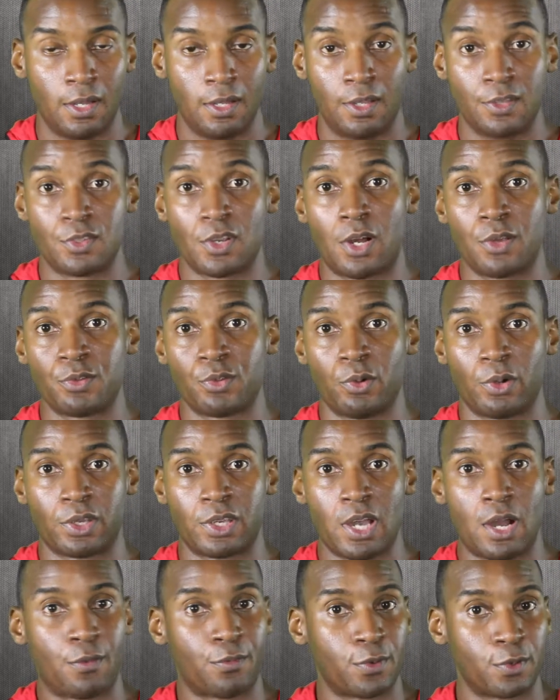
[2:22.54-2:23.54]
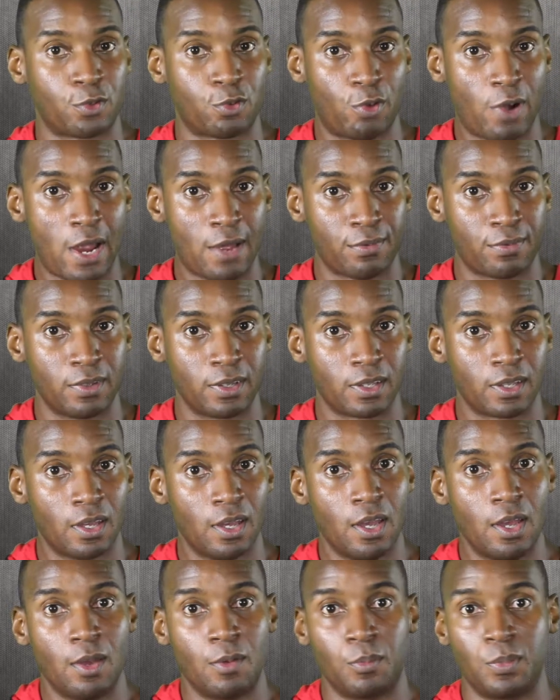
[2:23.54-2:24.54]
Let's also account for traffic
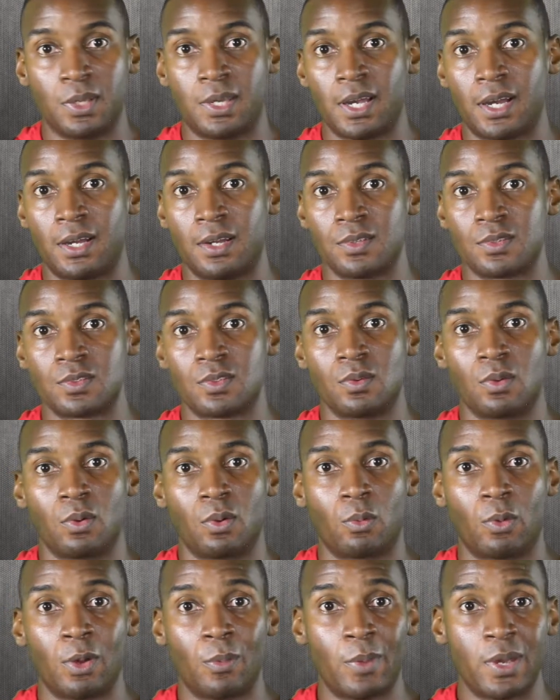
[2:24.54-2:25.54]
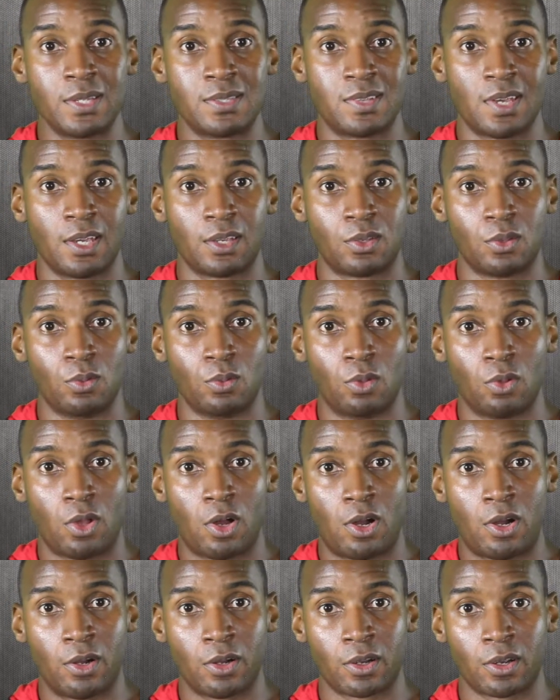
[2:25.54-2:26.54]
because what may take you
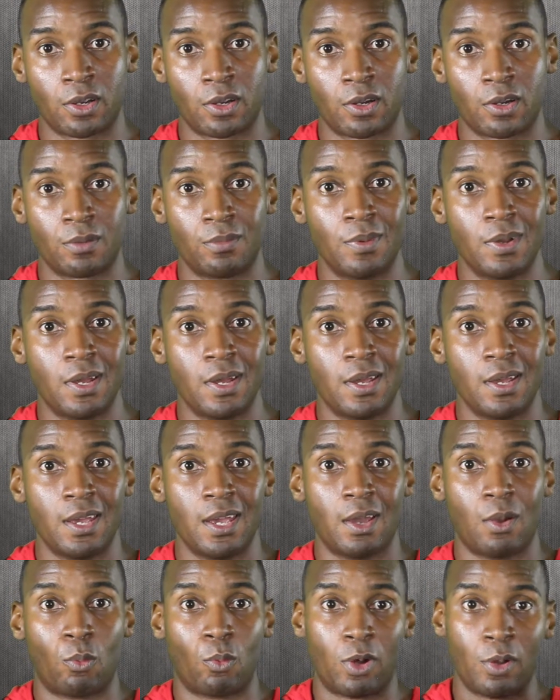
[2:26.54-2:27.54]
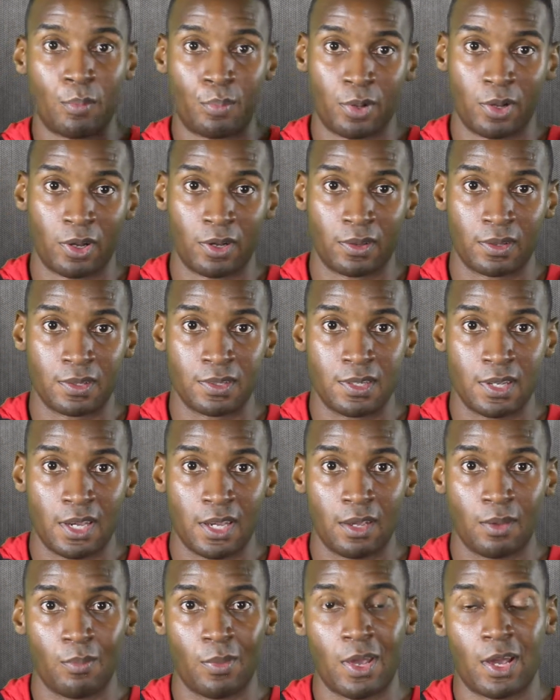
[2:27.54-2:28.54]
longer at one period of the
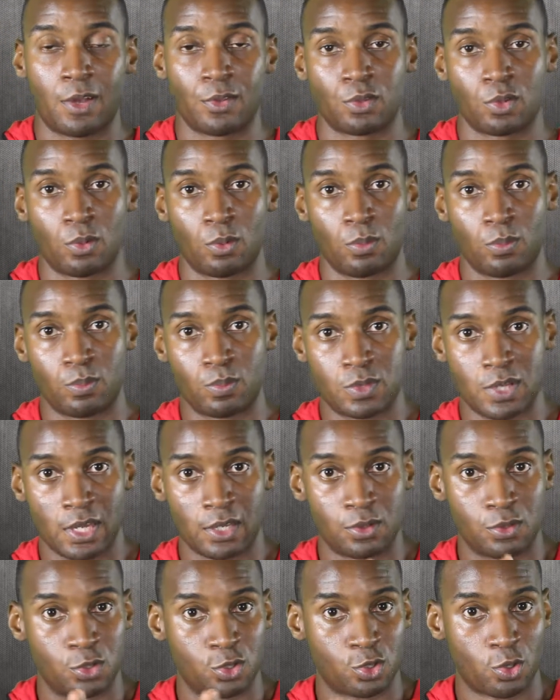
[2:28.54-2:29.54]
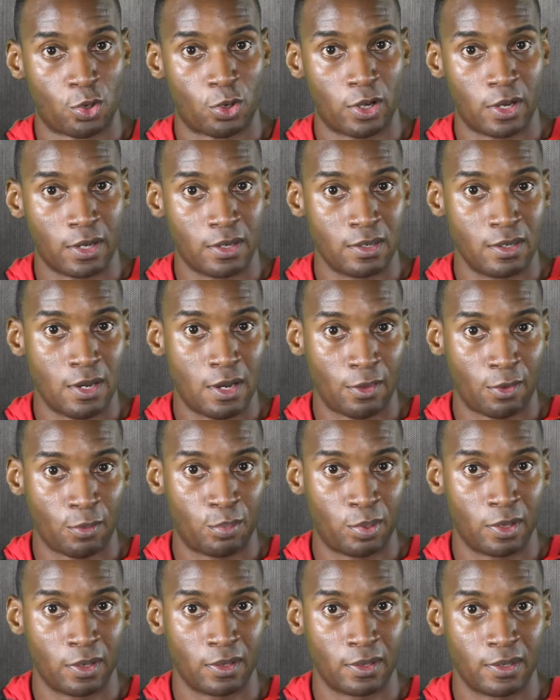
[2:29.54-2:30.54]
day may also take you shorter at another
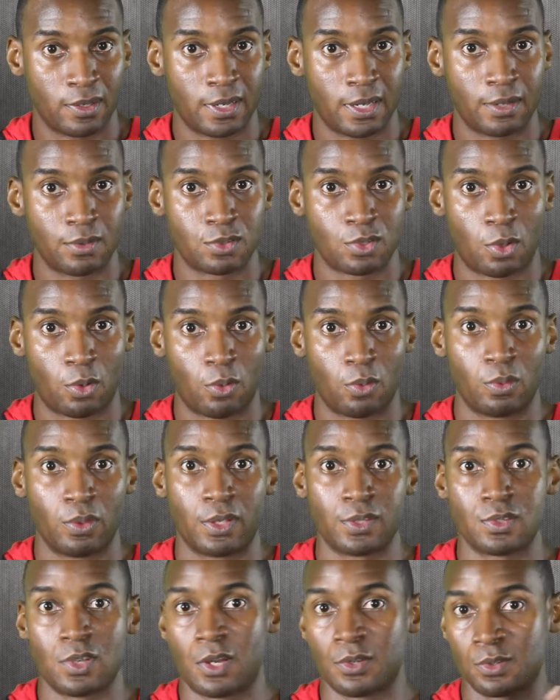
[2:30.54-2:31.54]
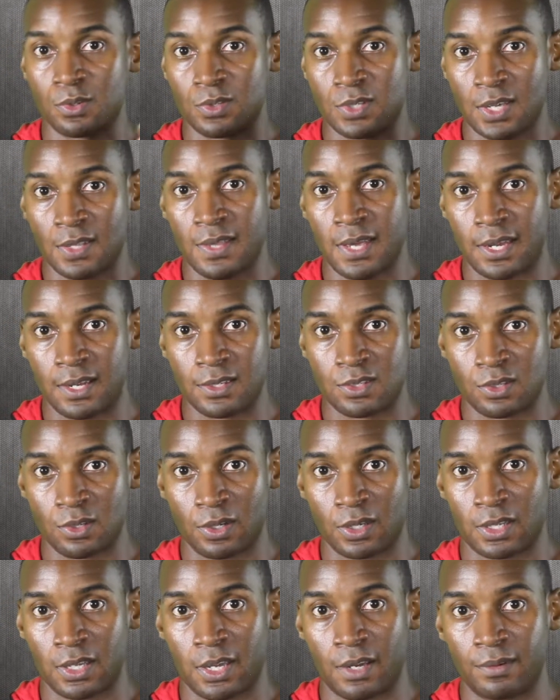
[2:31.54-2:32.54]
period of the day. So let's also take that into
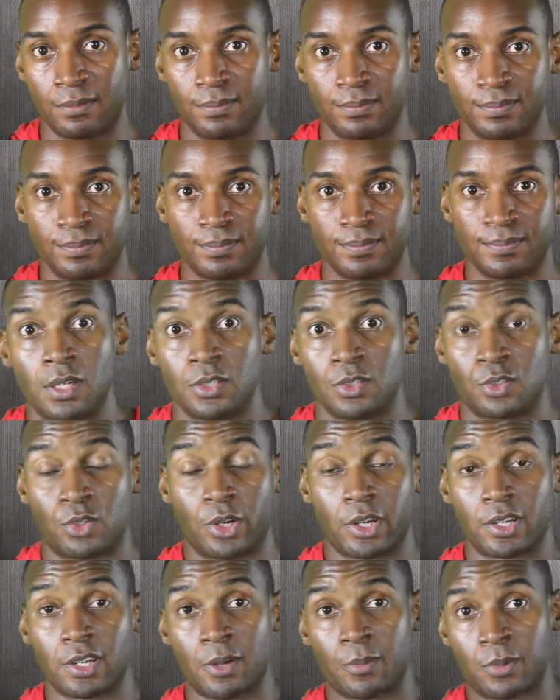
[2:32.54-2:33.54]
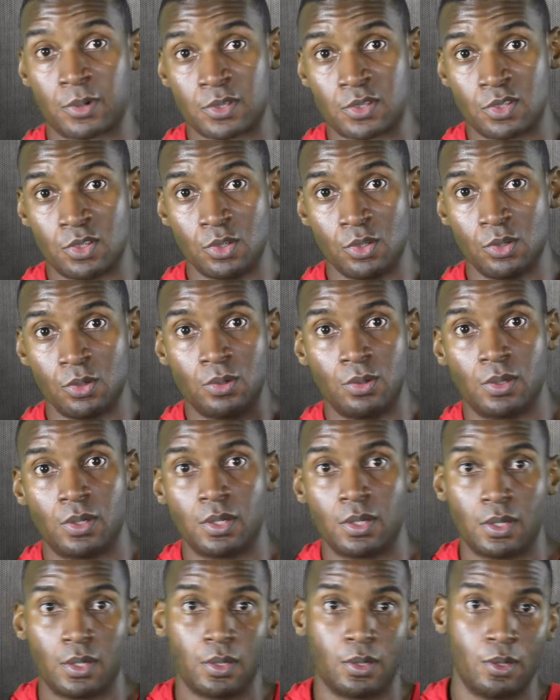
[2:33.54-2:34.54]
account. Trick number two,
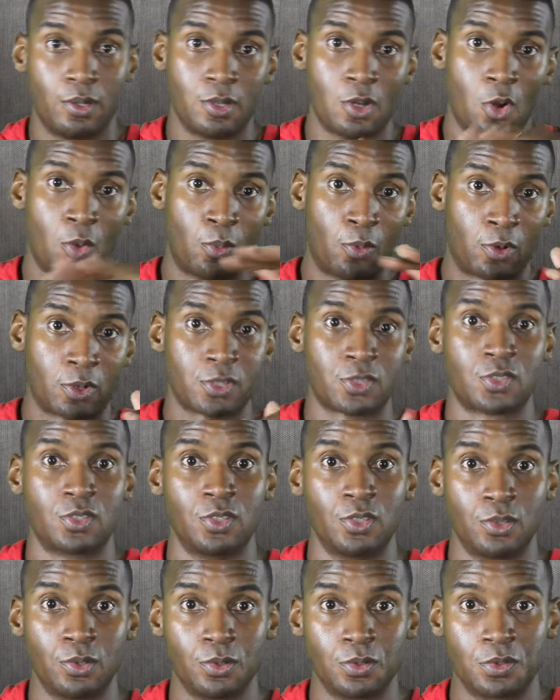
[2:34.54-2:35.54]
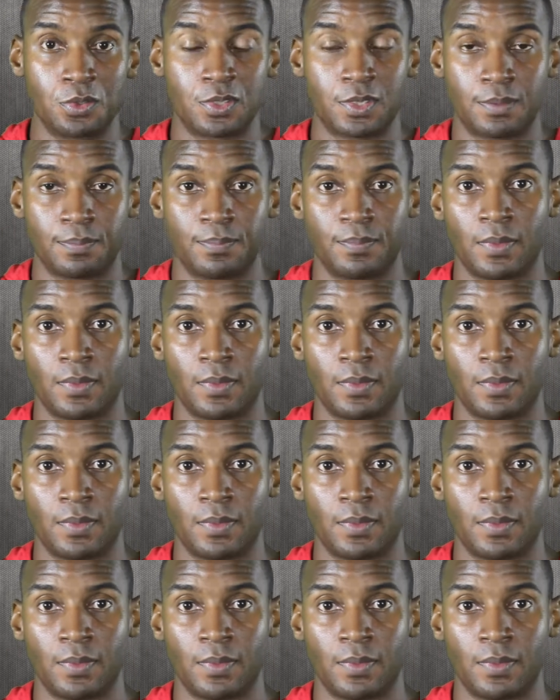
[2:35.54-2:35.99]
no more snooze.